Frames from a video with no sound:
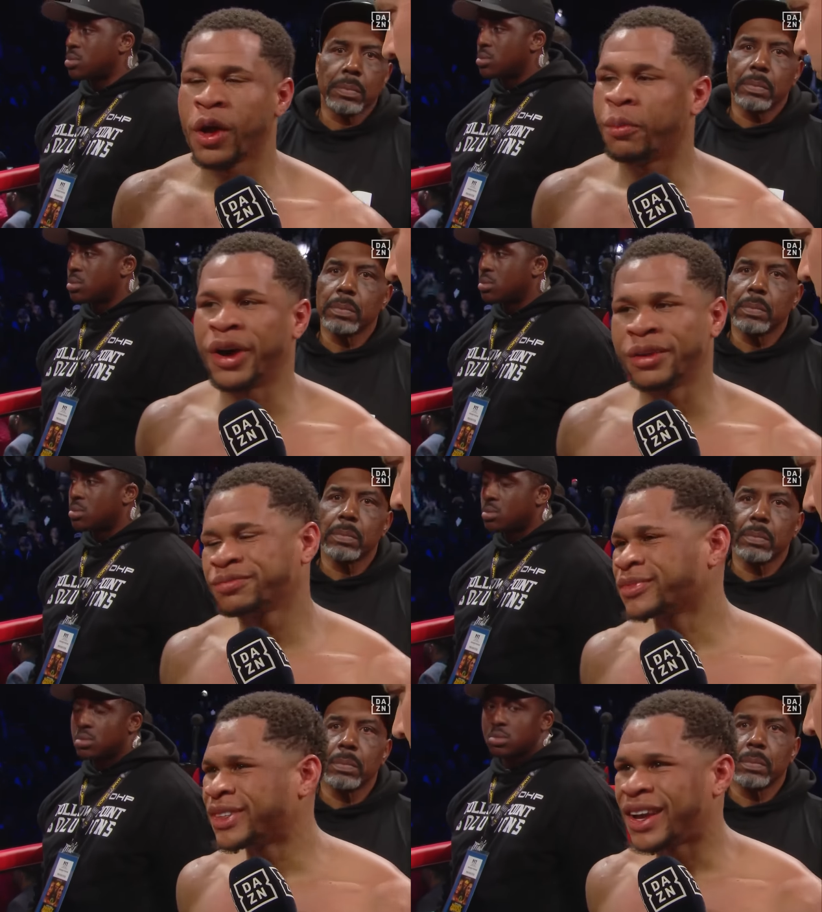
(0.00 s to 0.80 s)
Speaker 1: for it,
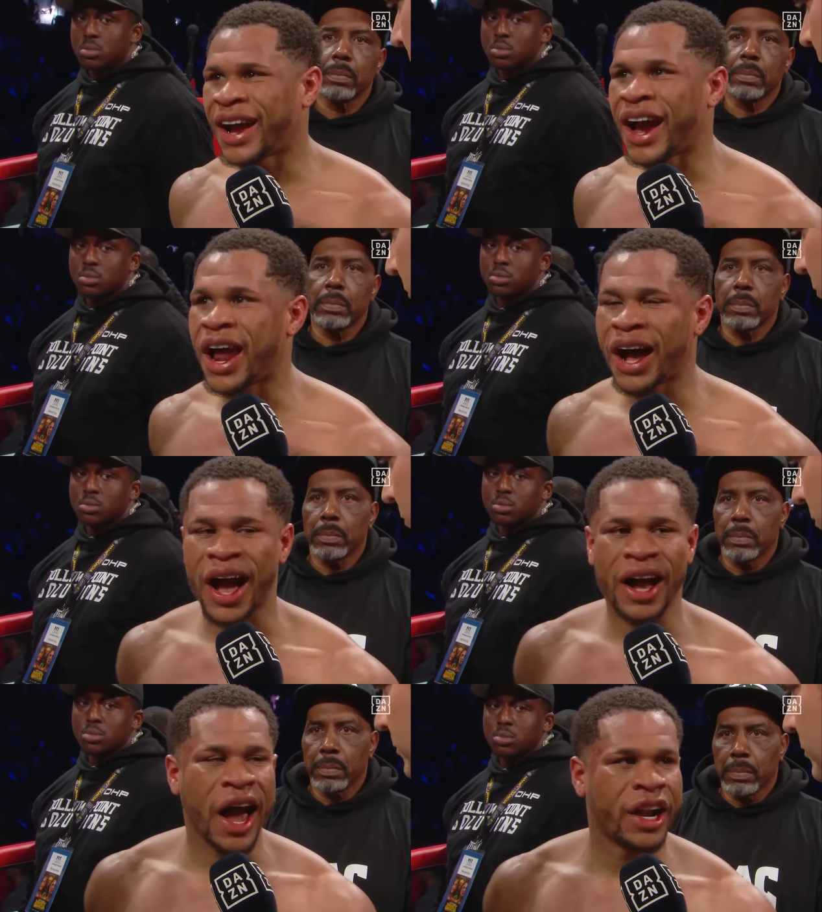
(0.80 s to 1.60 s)
but I
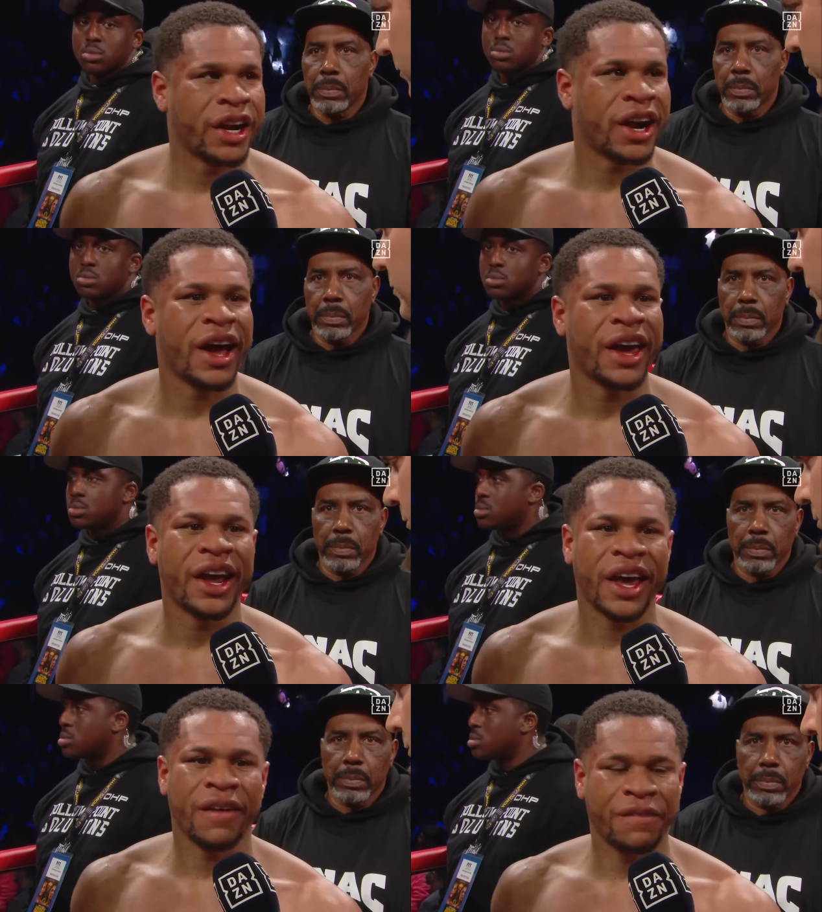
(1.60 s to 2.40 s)
got I, I got in there
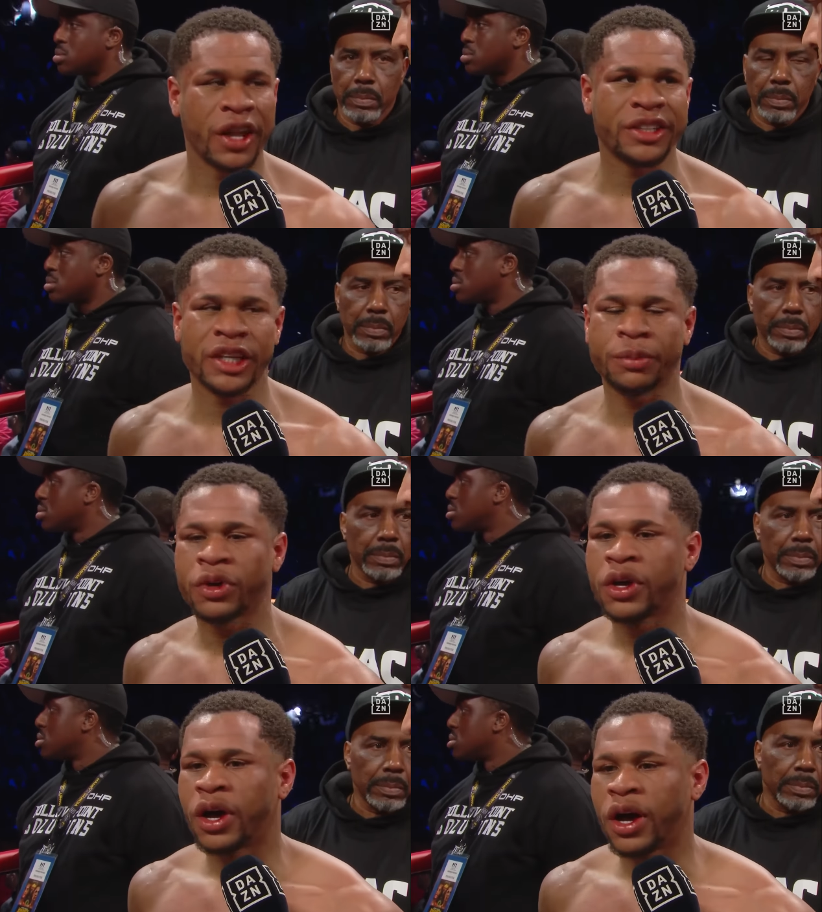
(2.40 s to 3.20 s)
and I, and, and I fell
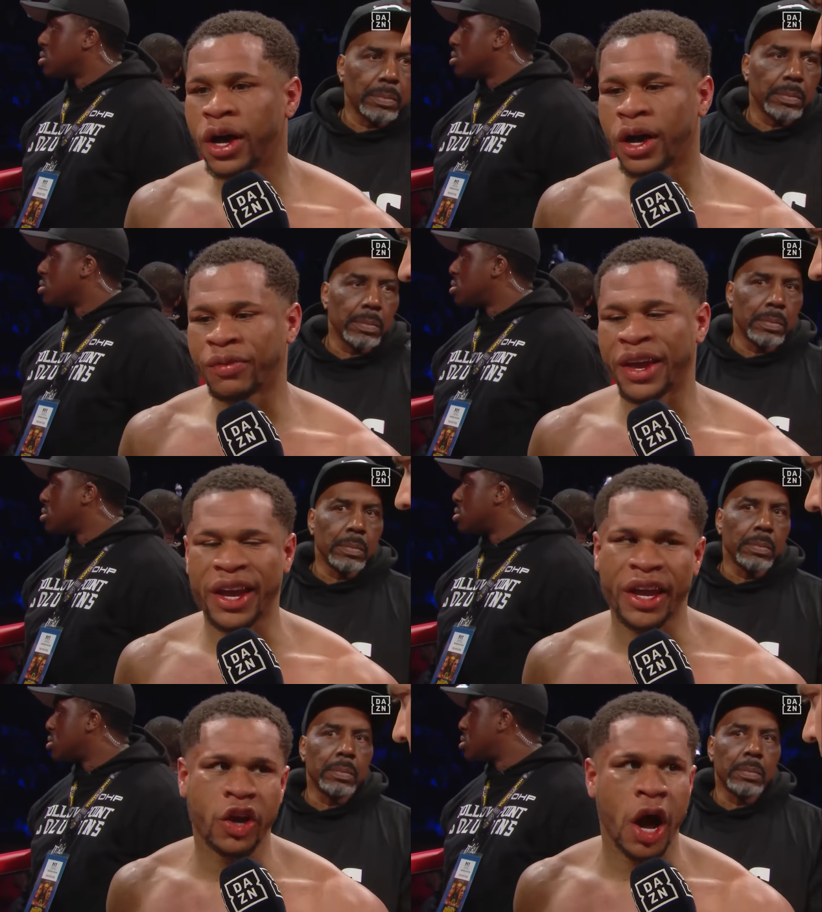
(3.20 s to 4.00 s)
asleep.
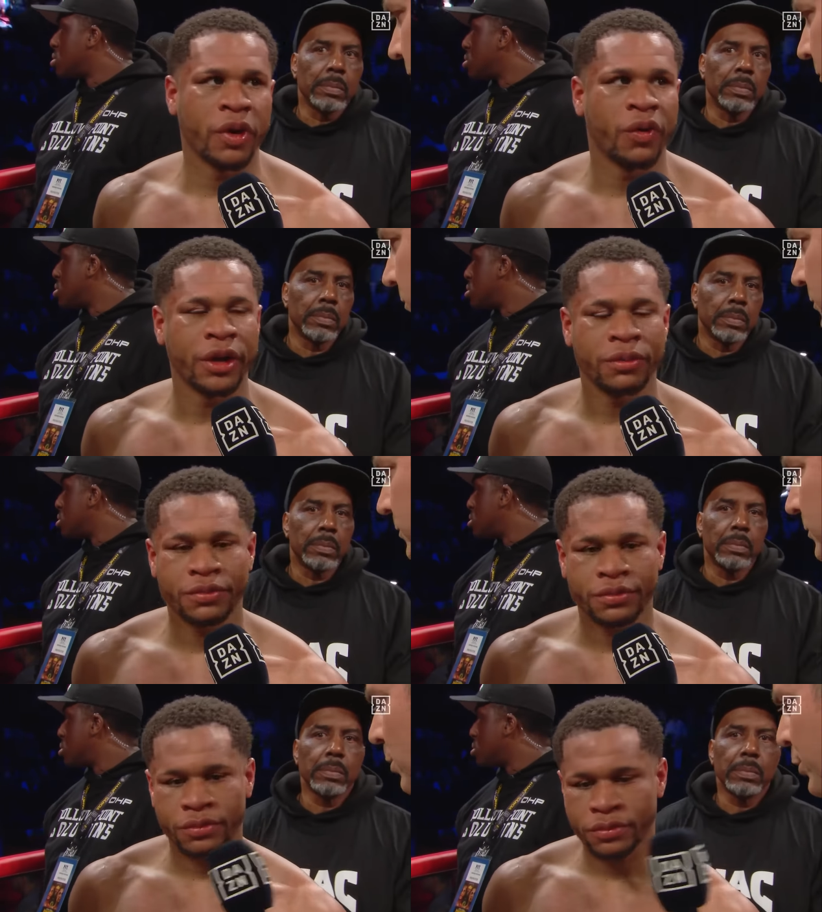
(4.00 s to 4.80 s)
Uh, and, and he caught me
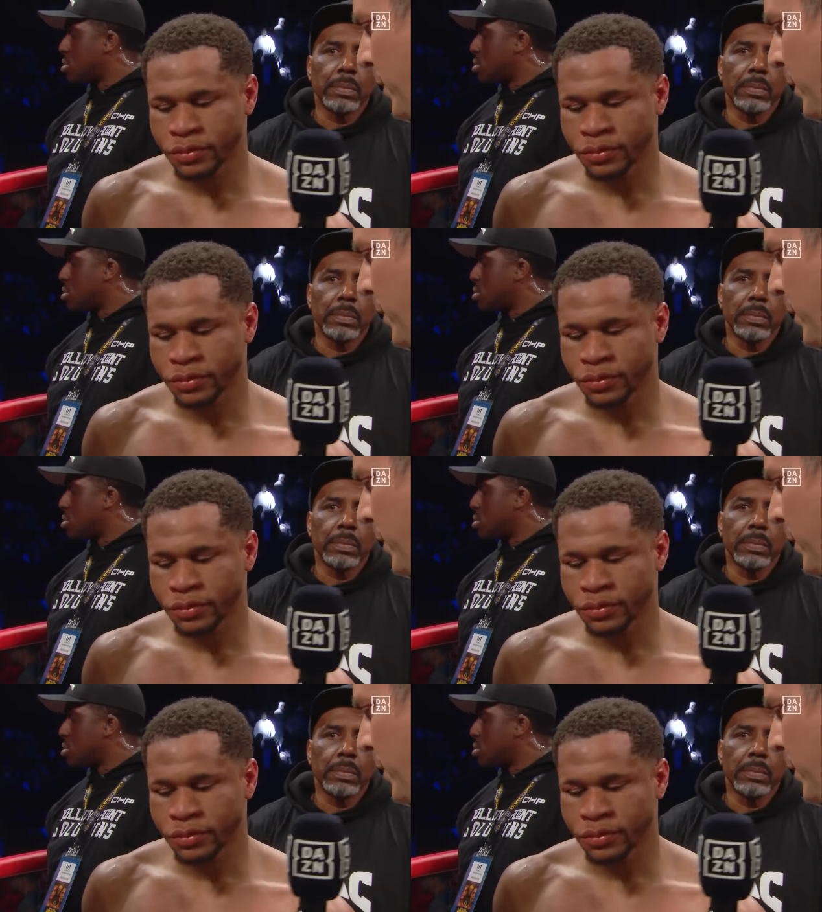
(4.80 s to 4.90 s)
with it.